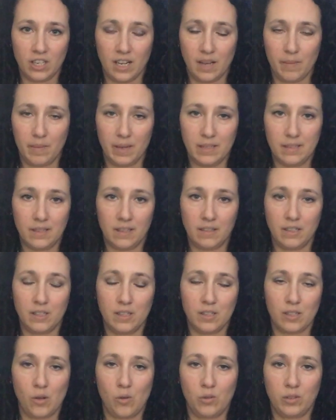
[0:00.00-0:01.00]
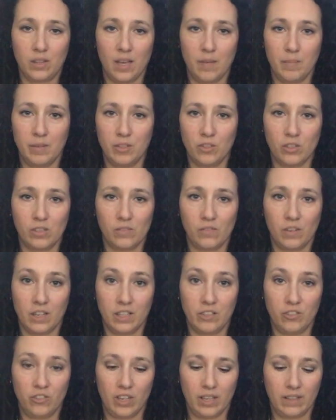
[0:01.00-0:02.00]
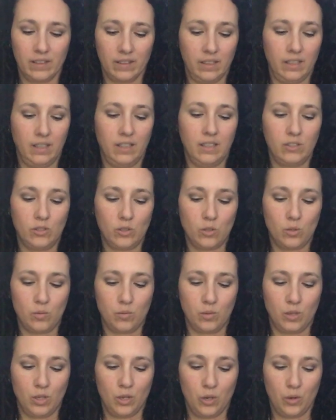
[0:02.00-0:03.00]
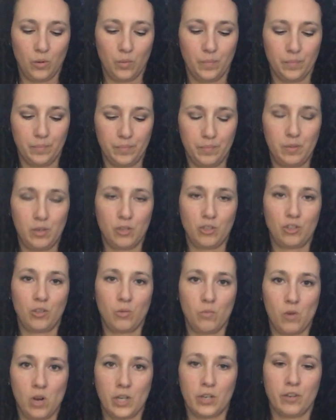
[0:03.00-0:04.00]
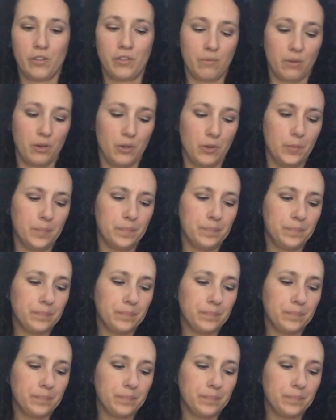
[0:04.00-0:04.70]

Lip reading: I basically soaked them and just very gently, pushed the water through.